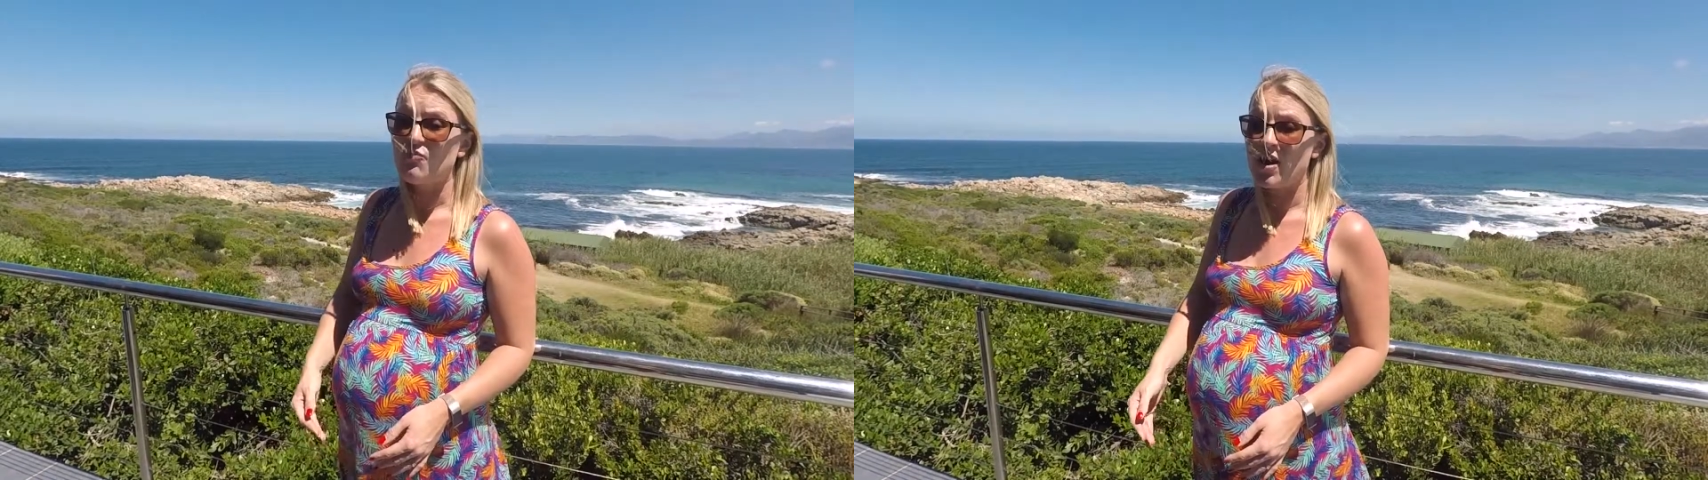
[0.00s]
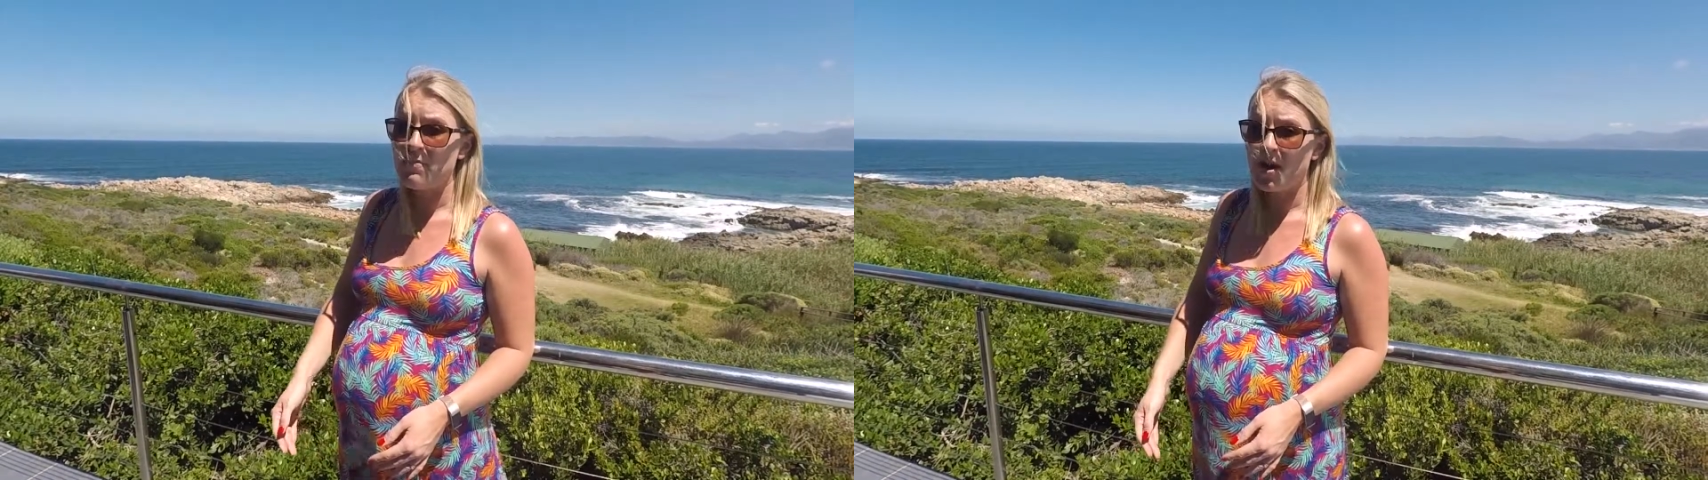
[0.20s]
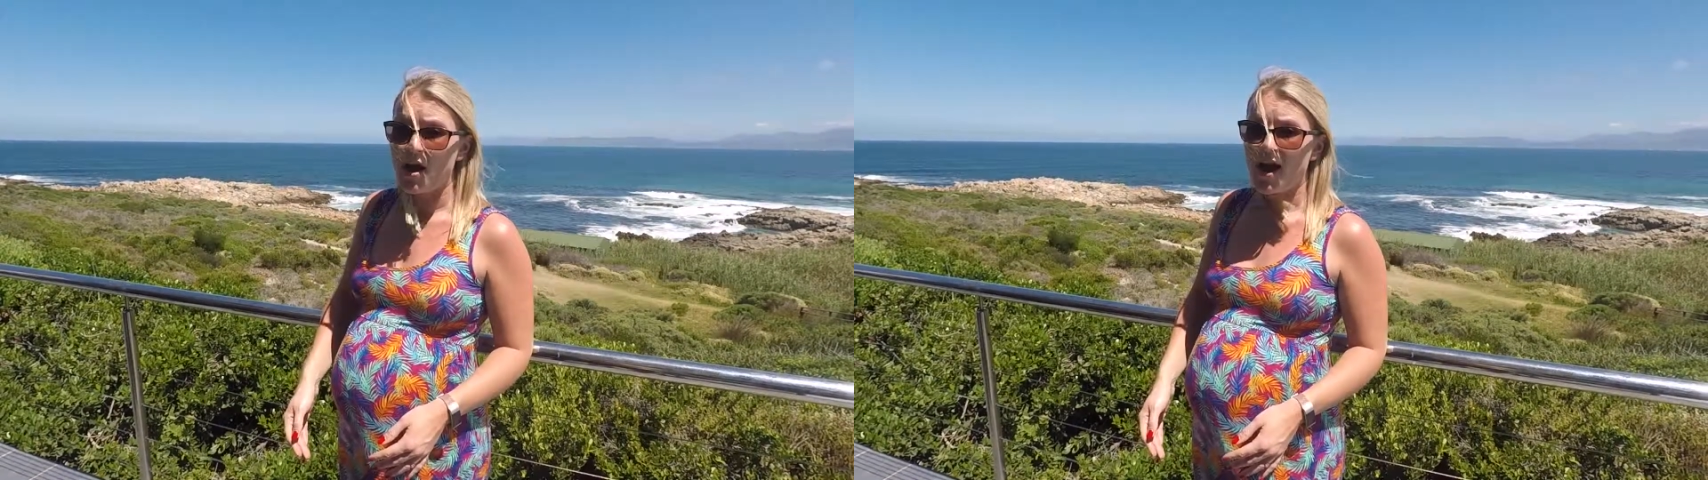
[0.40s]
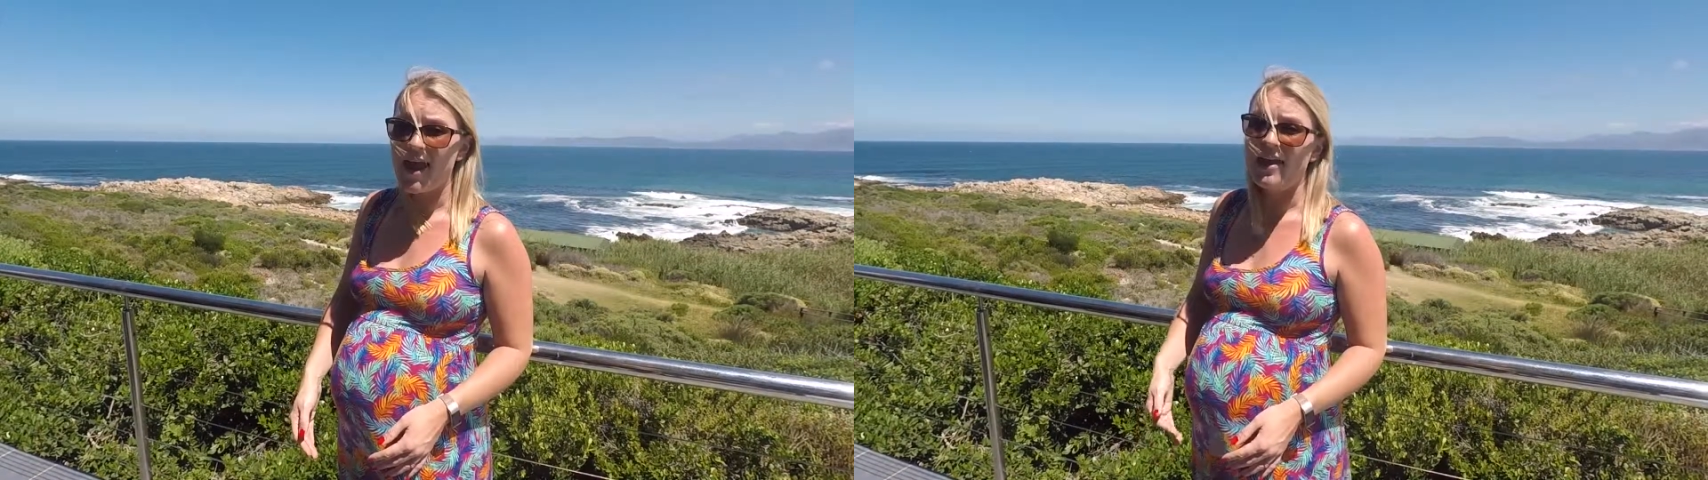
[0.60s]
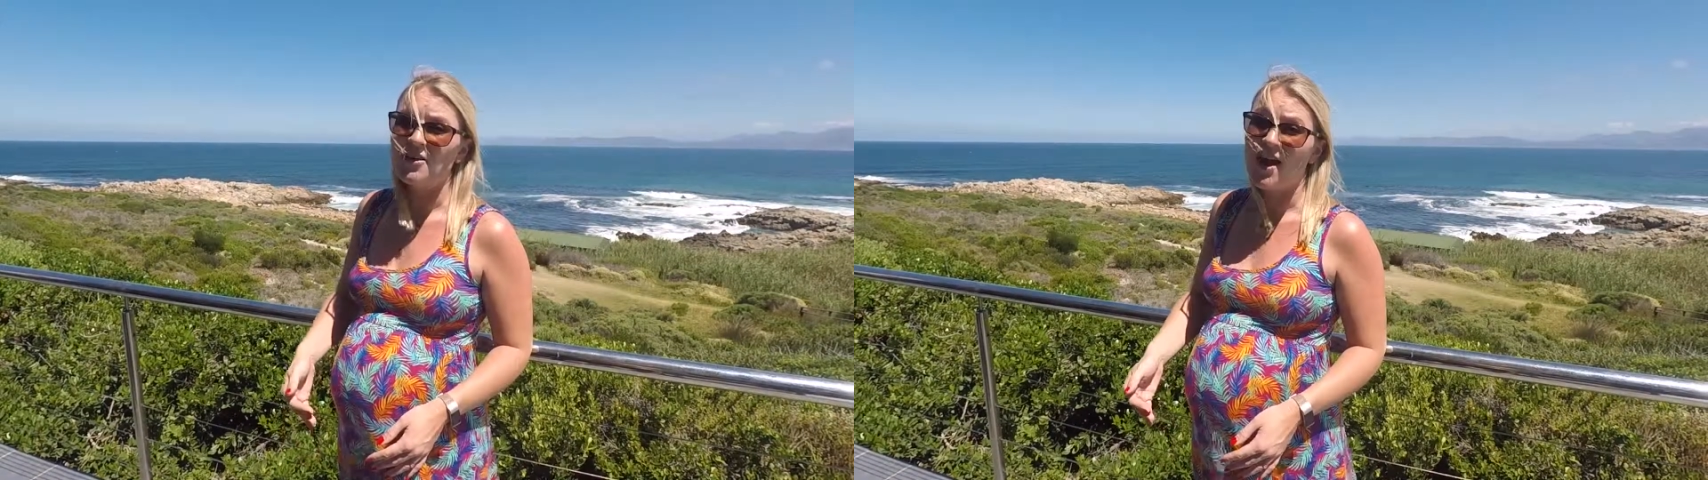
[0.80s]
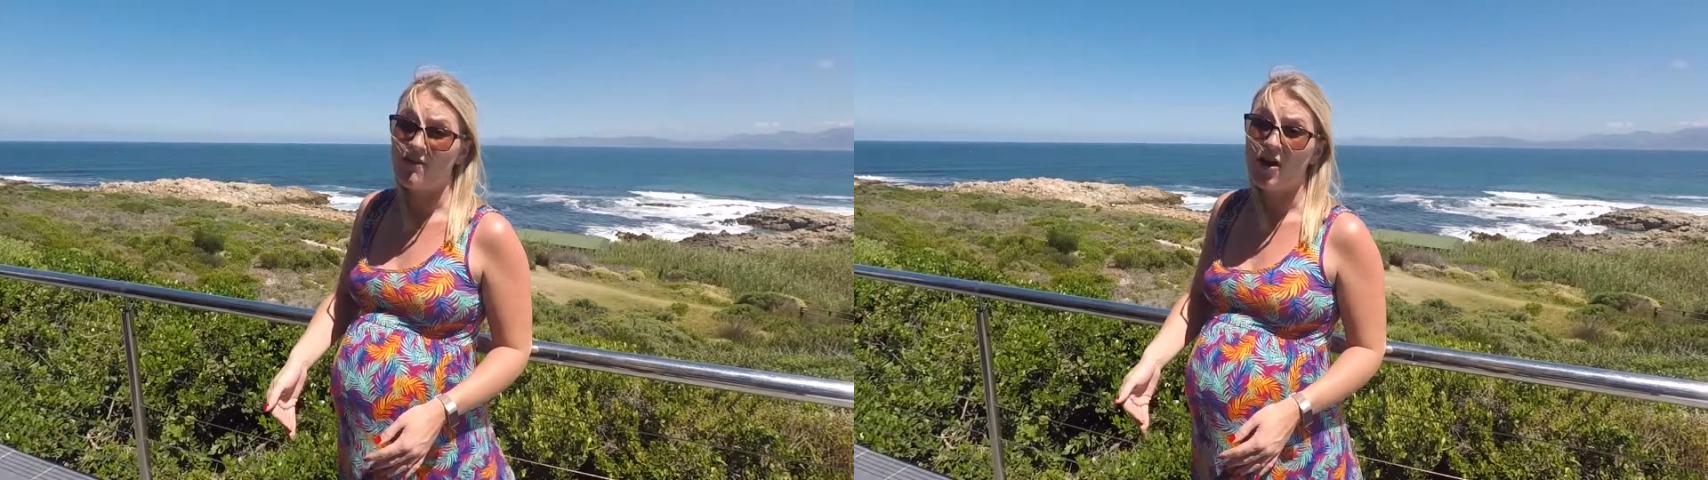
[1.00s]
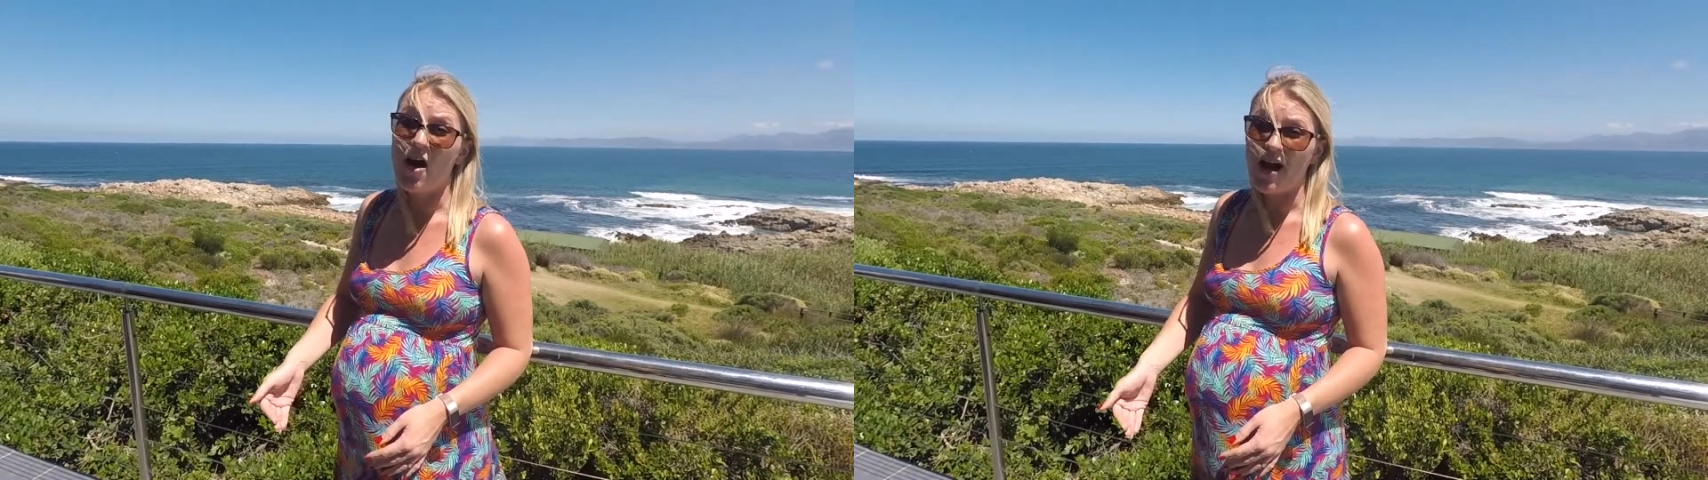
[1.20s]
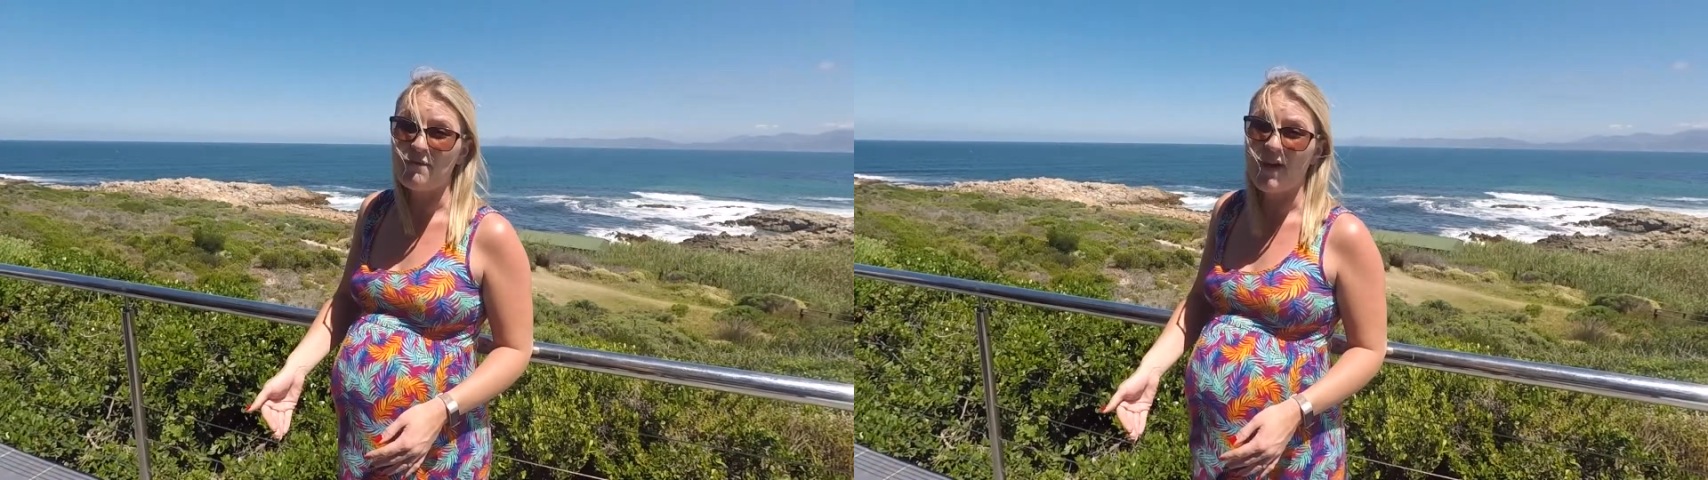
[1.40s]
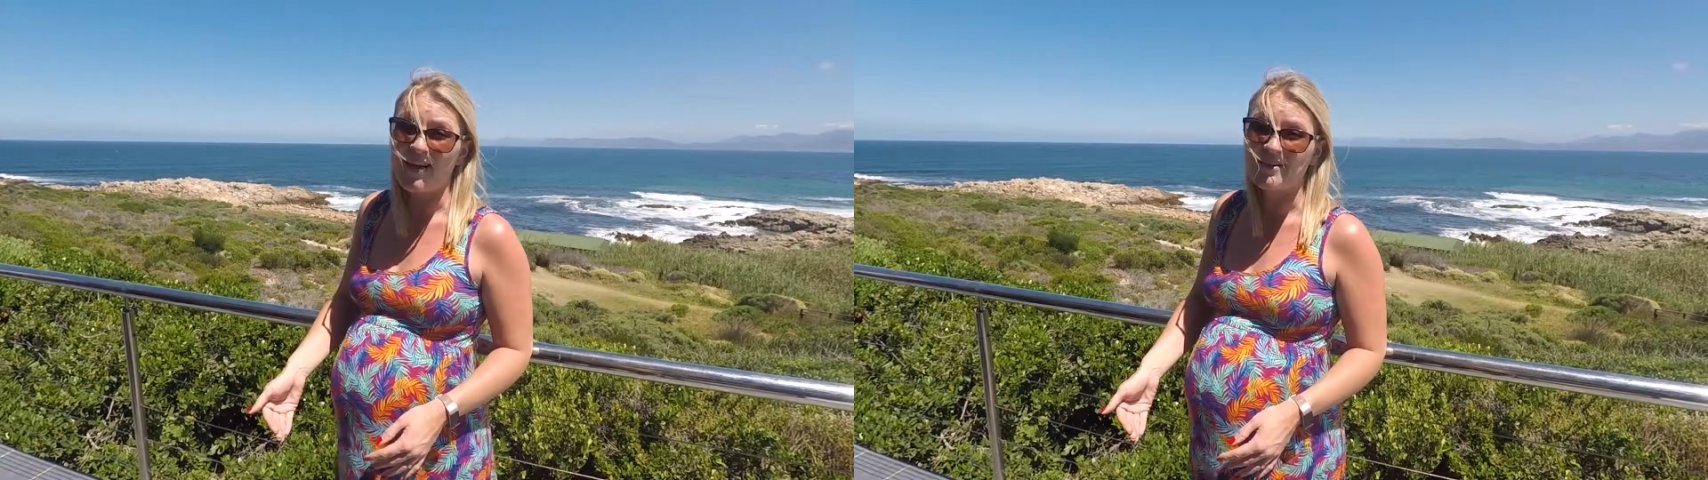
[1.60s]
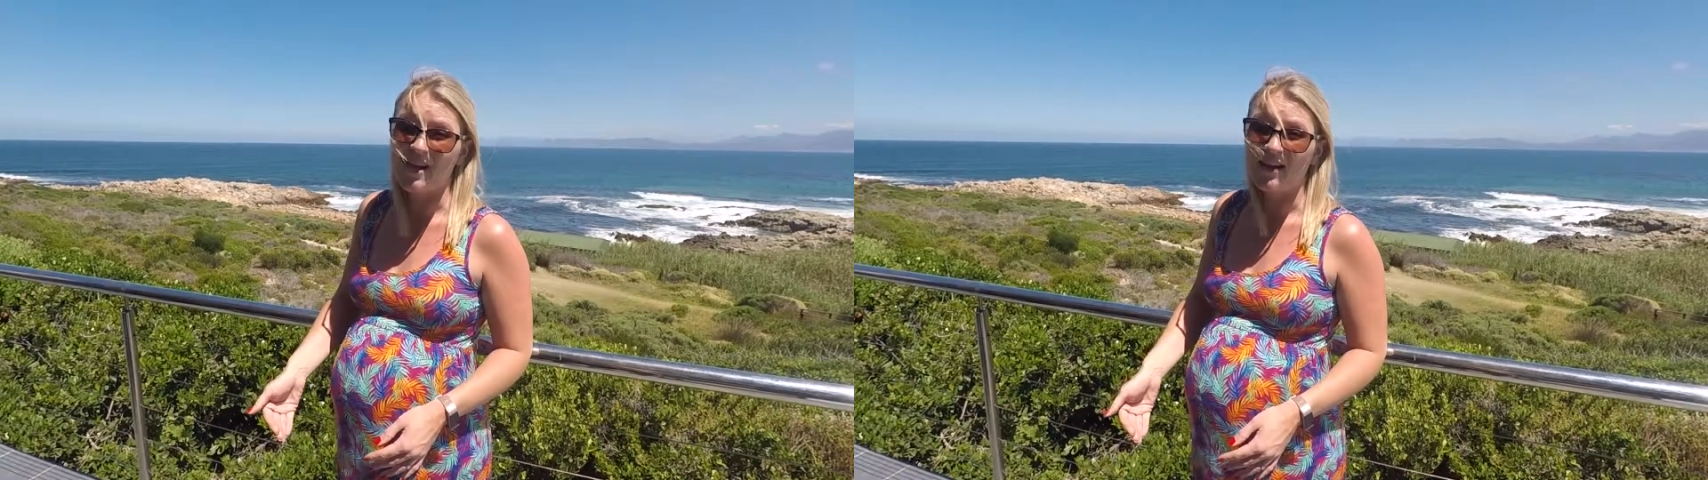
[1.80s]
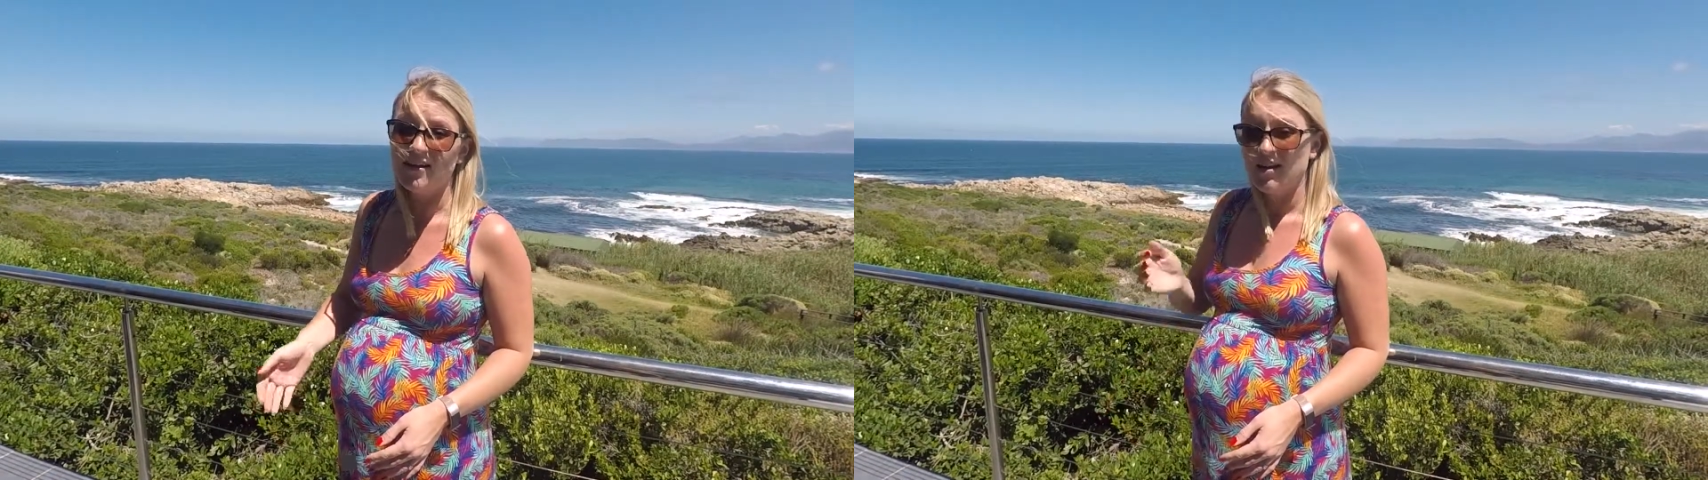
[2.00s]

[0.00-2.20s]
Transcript: reapply and you have a high factor.